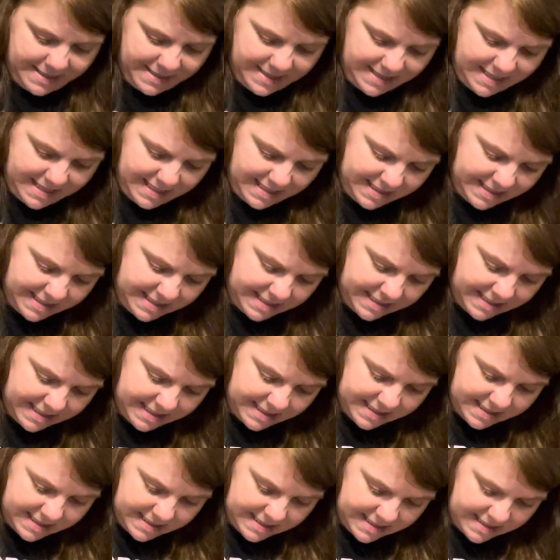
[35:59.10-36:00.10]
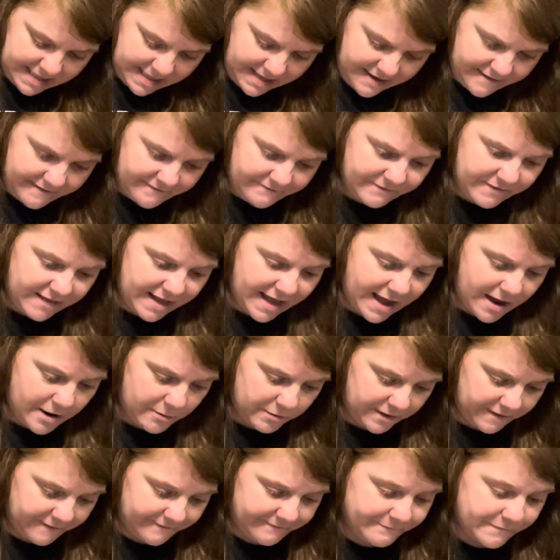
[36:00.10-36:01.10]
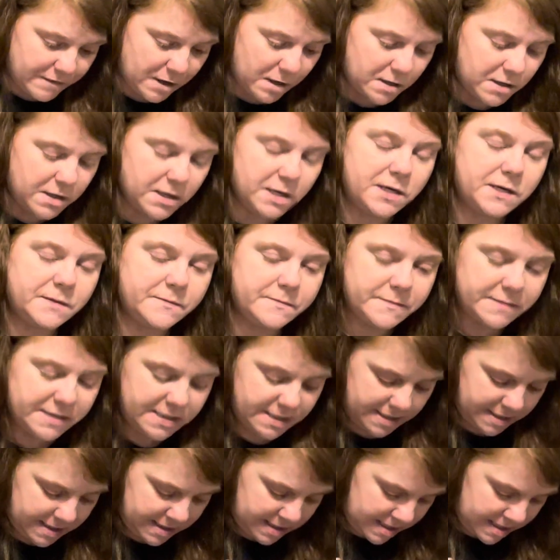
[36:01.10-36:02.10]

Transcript: this is Sunflower Farms.